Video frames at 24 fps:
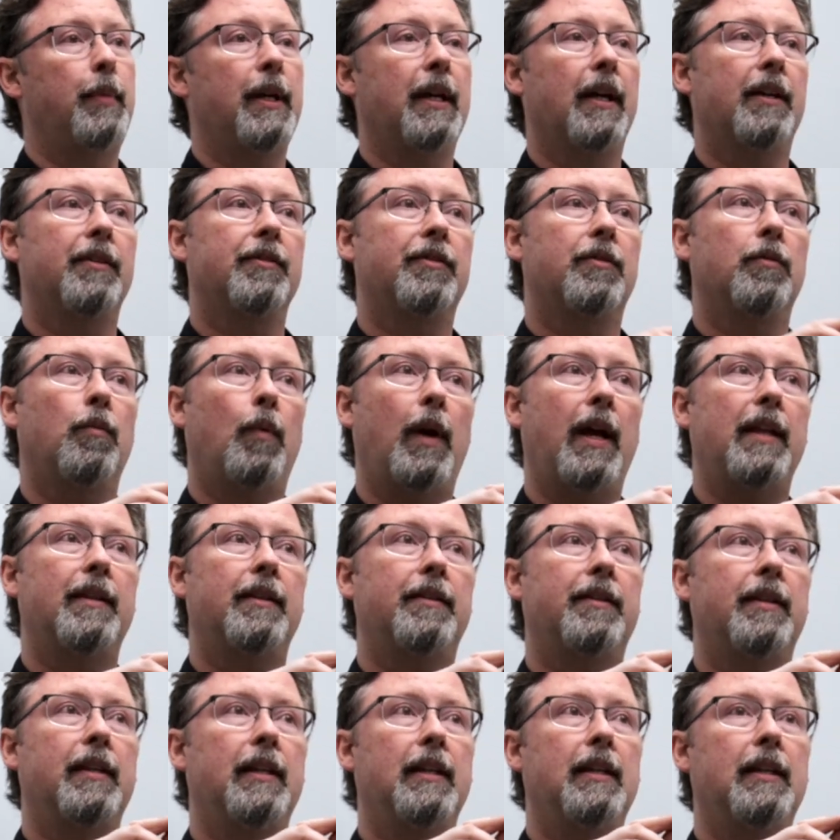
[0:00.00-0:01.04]
because the way
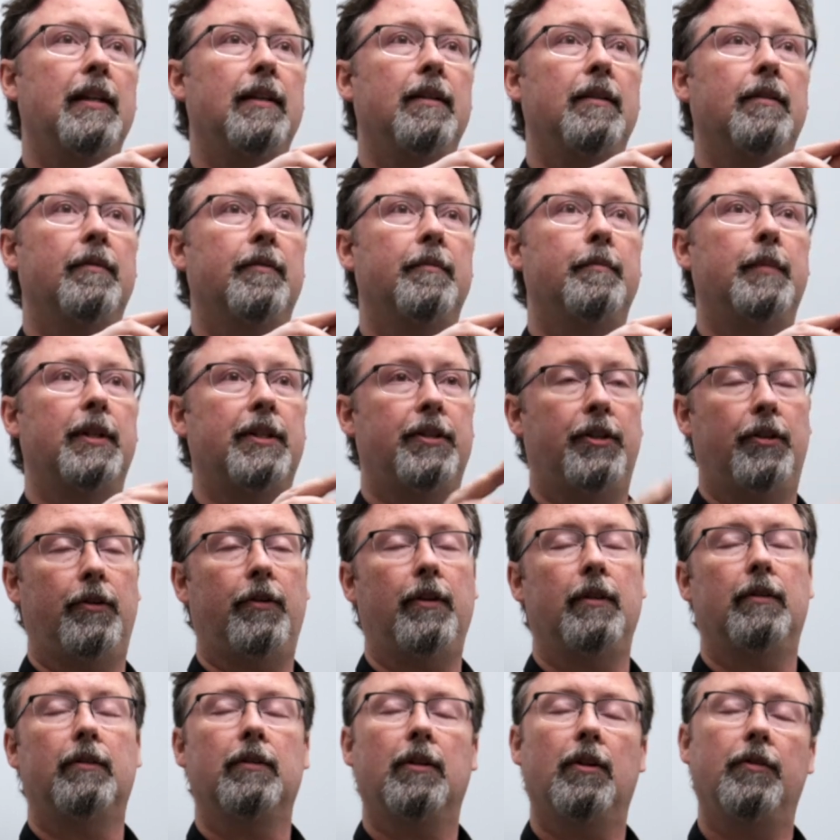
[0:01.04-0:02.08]
that the
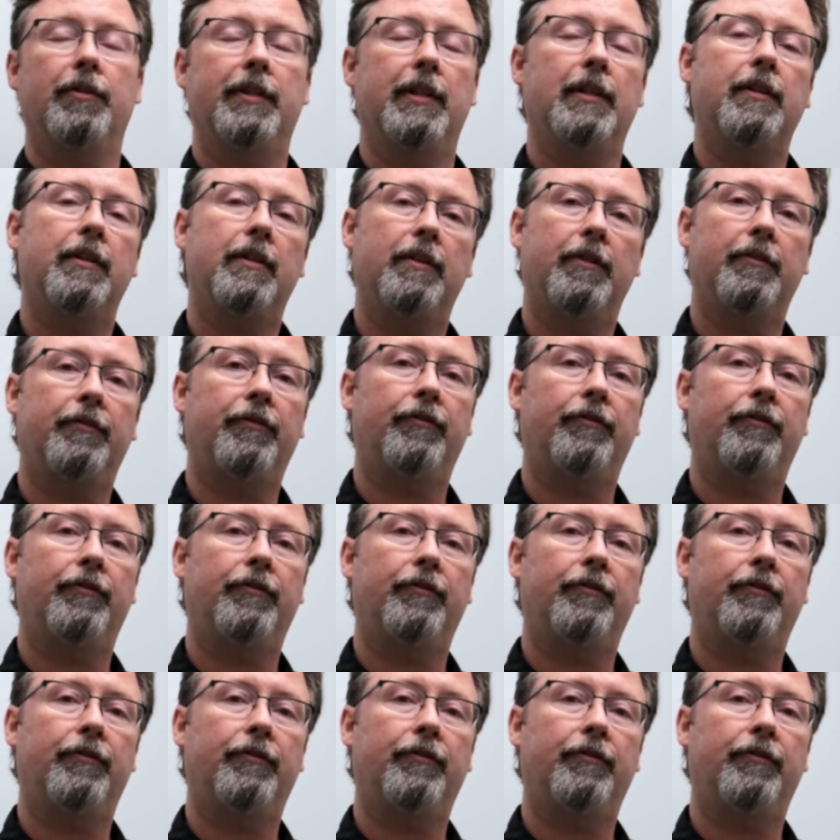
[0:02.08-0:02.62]
material goes into the